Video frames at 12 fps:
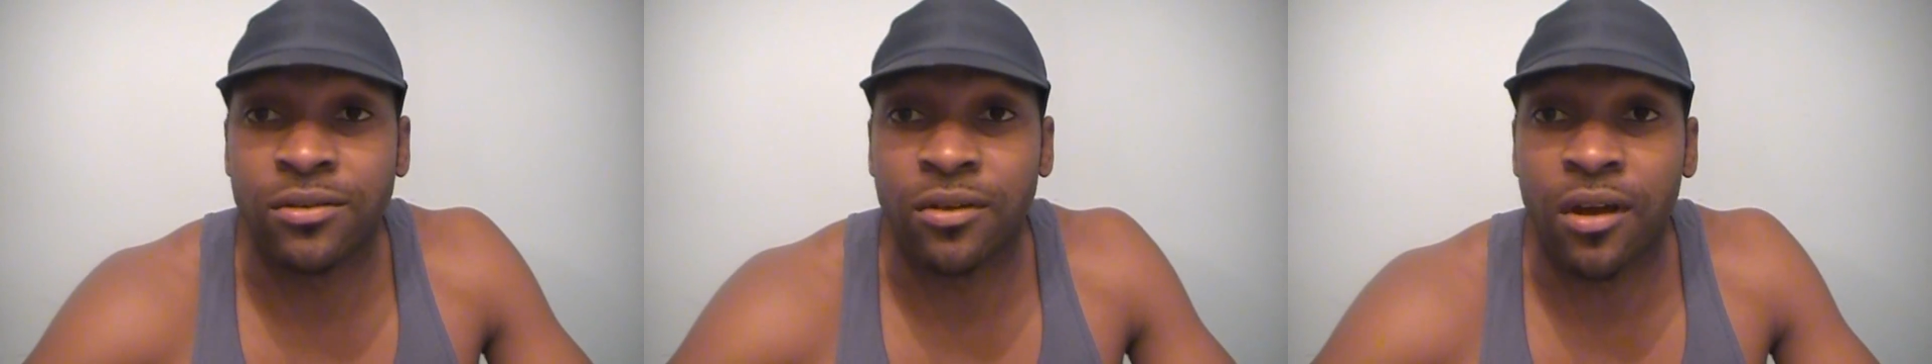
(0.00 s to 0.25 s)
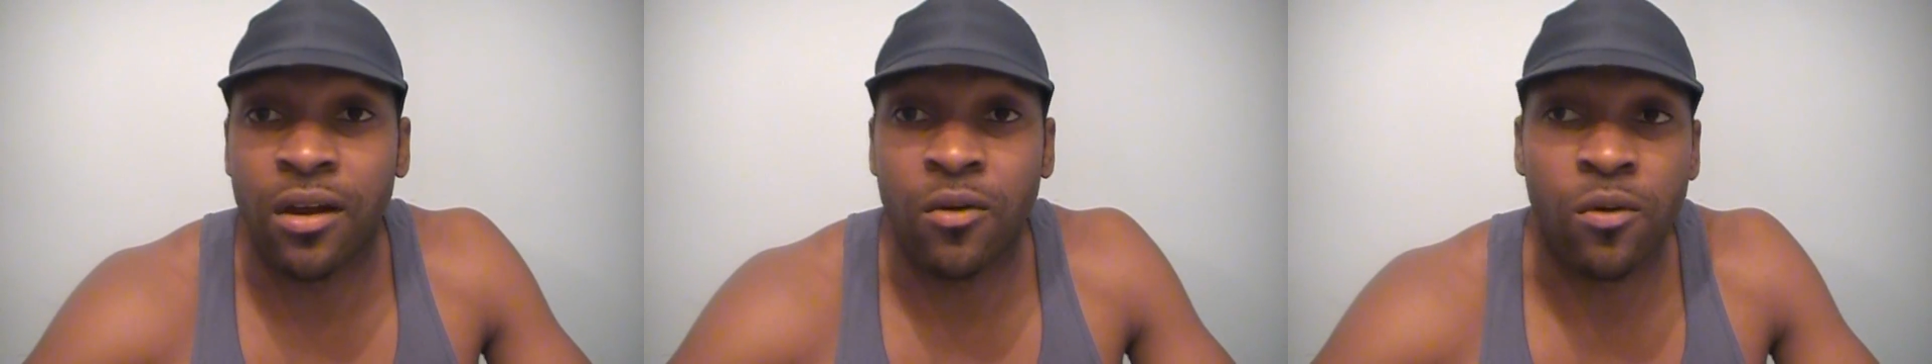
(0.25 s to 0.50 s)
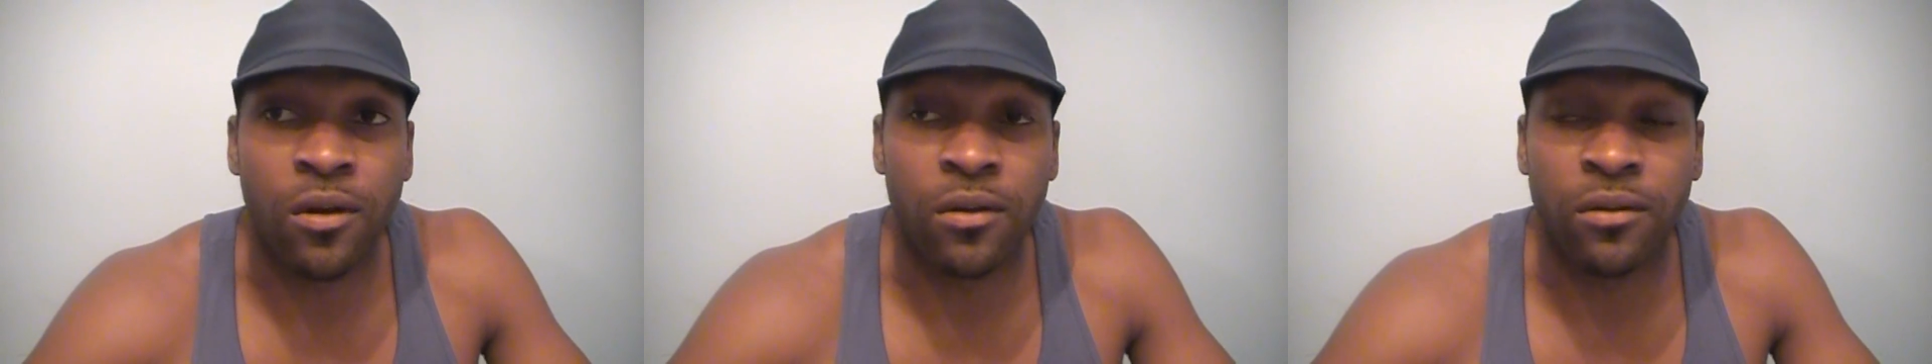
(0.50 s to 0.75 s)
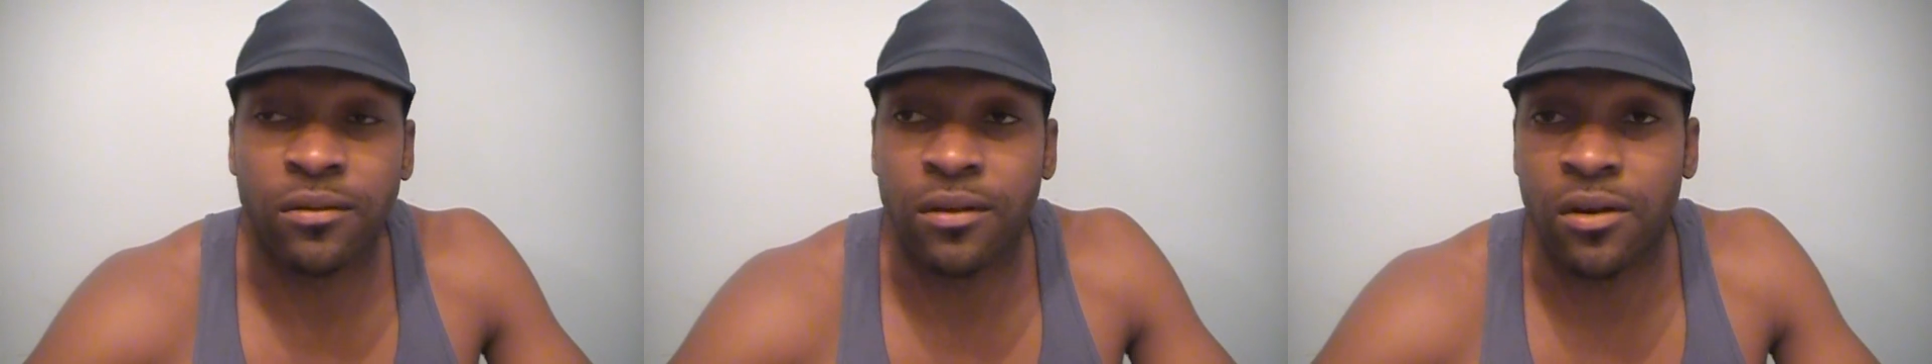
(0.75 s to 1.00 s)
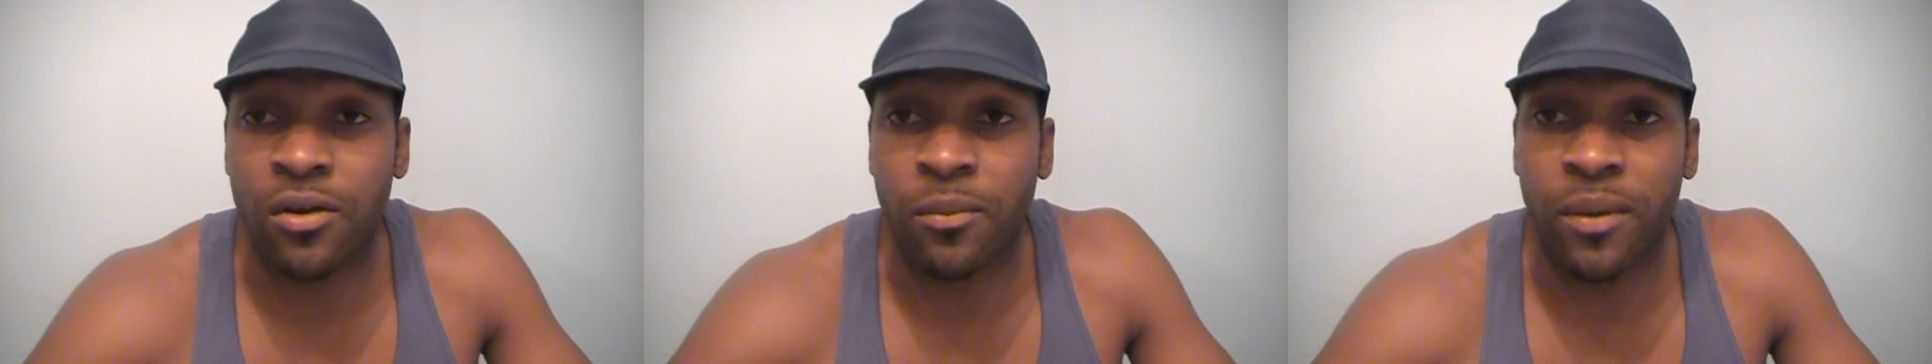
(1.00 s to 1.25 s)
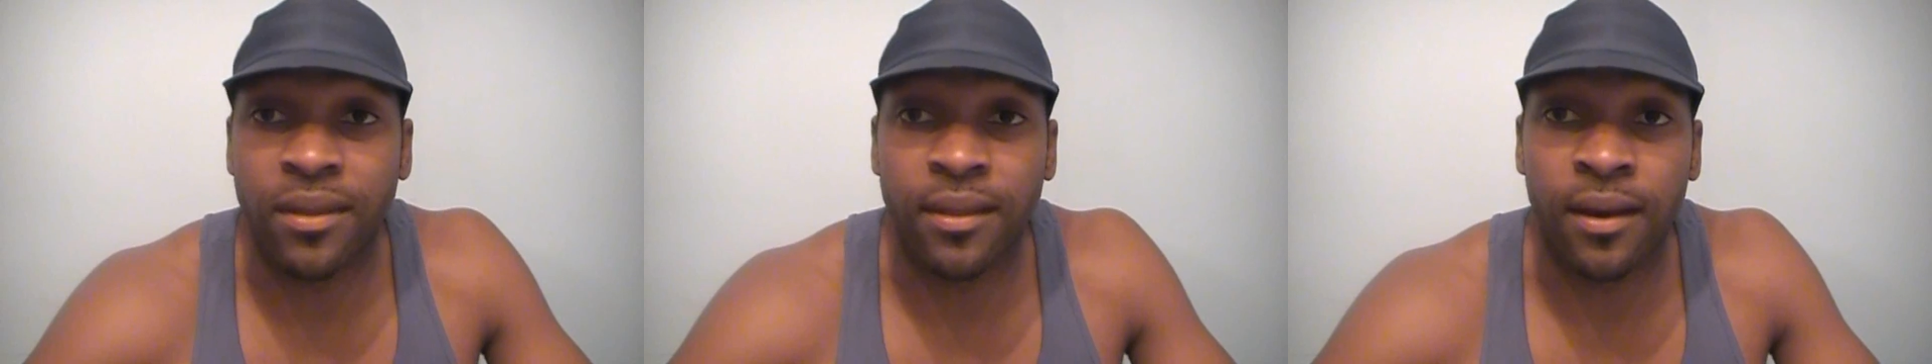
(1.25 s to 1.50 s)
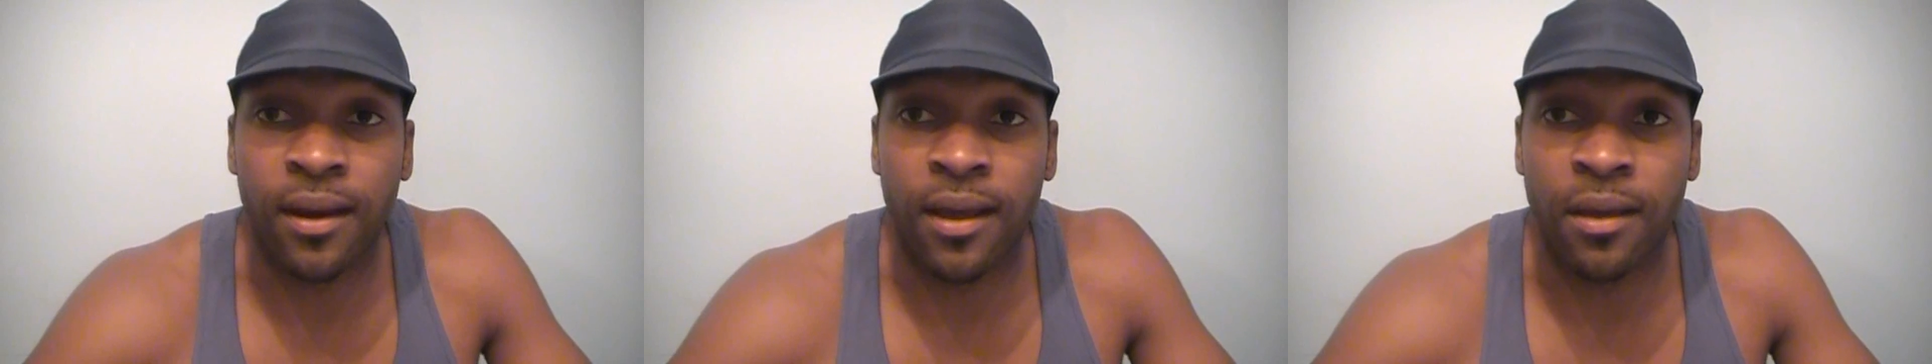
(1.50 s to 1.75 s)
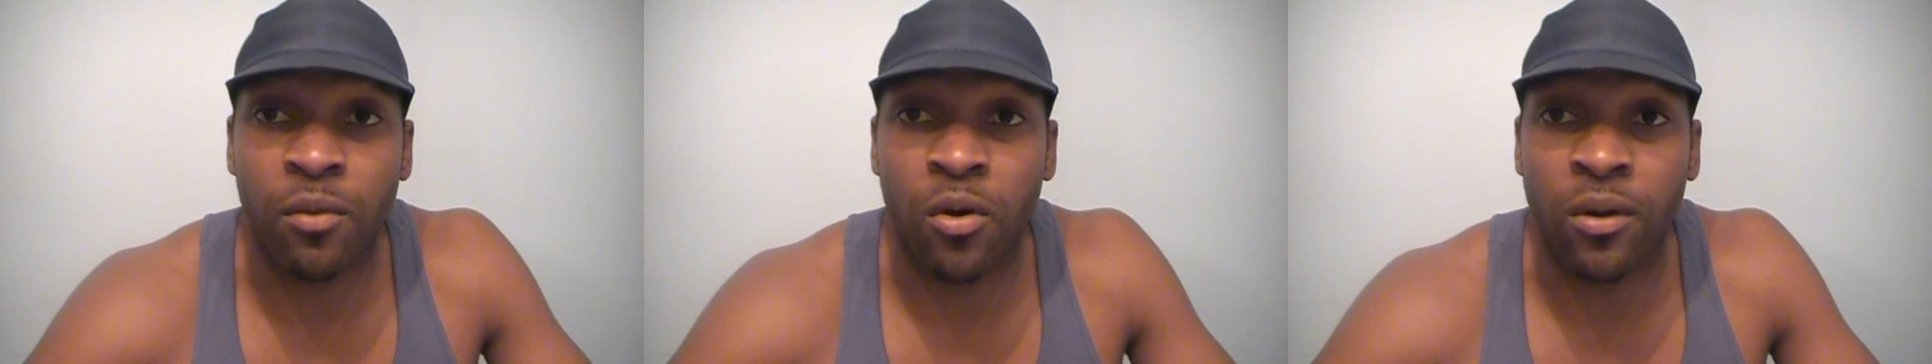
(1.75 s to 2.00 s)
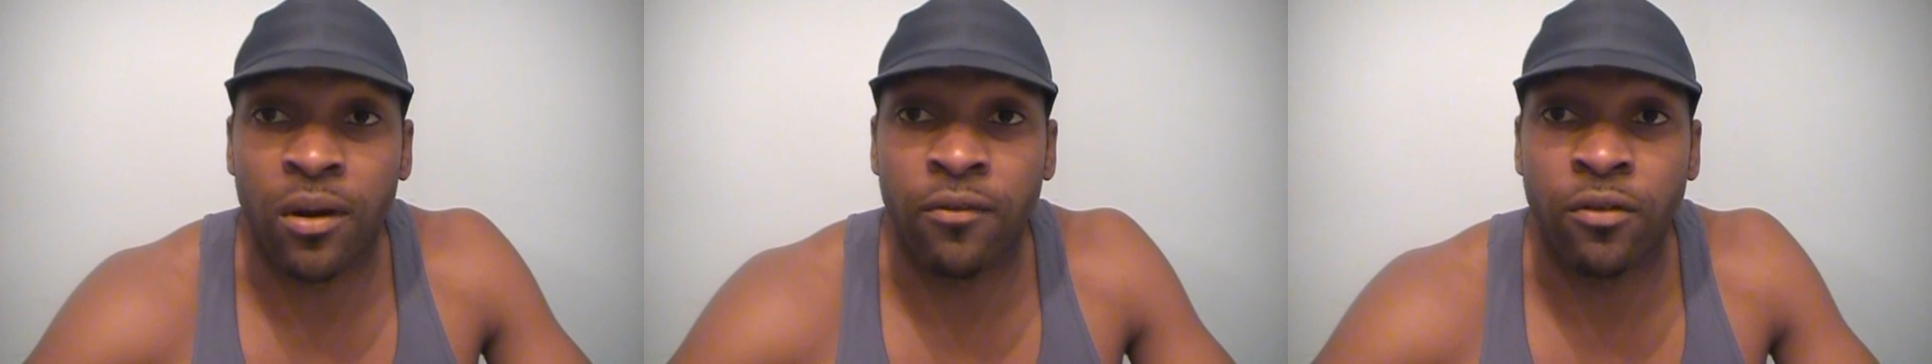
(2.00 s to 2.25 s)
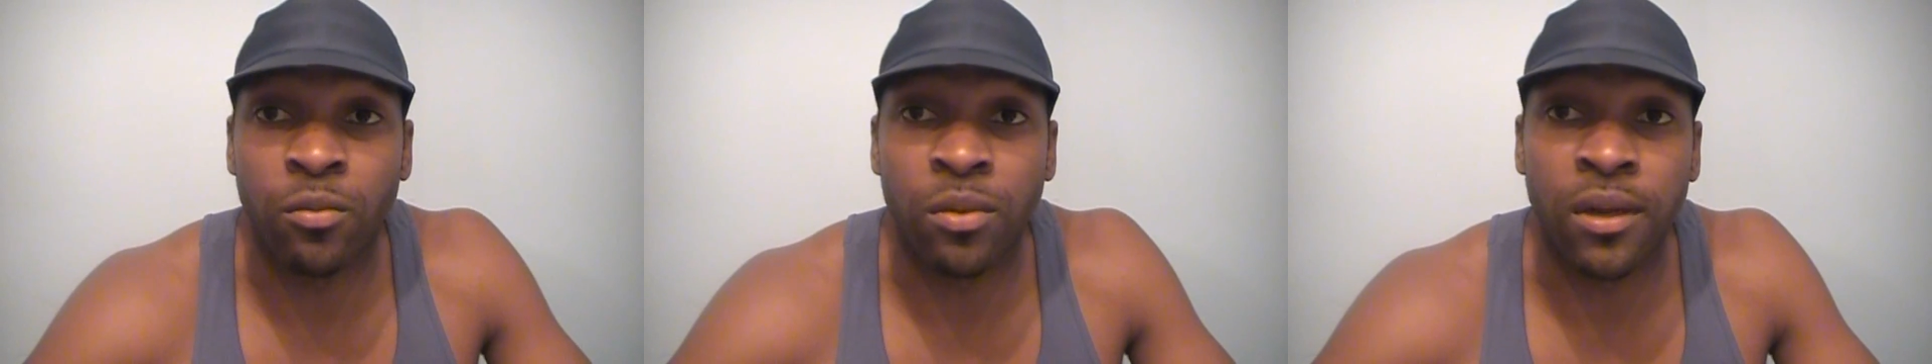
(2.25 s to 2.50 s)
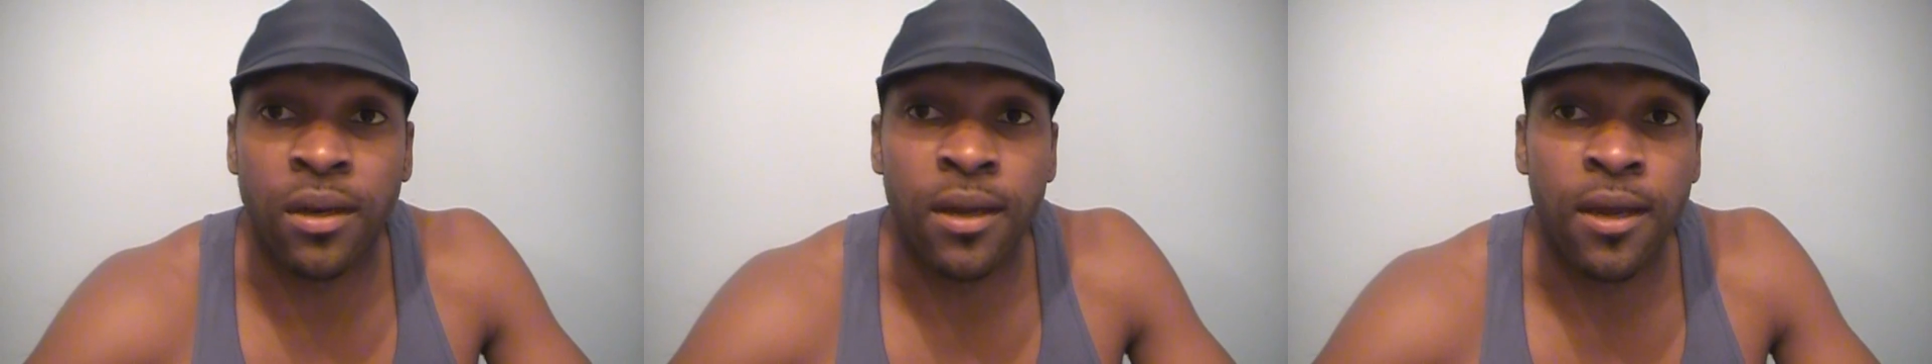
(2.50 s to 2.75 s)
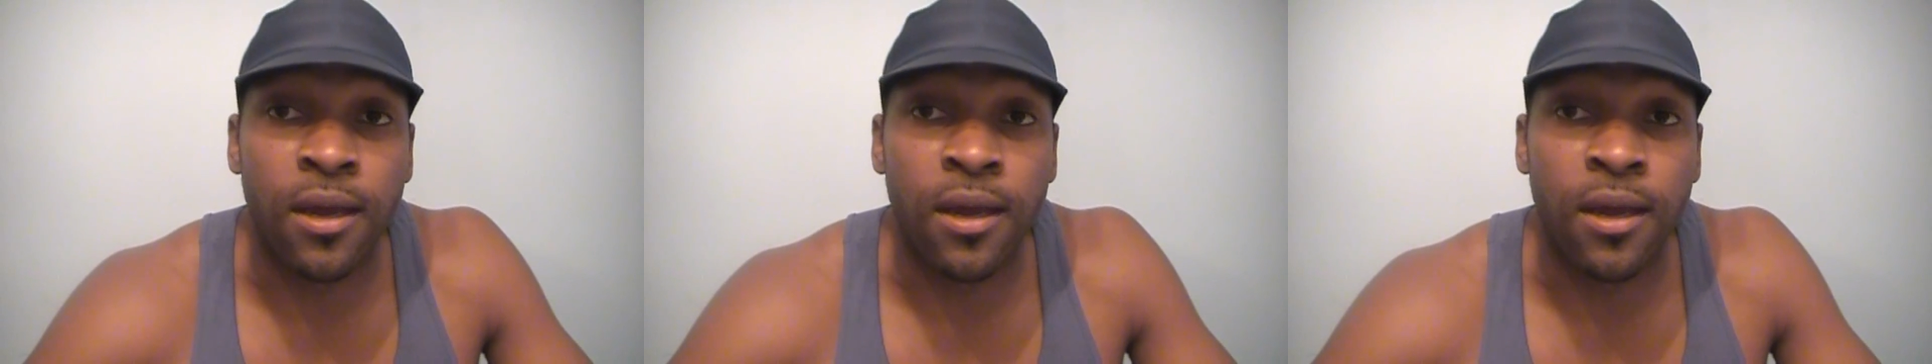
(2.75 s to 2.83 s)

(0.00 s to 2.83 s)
so I don't want to, make the claim or whatever, but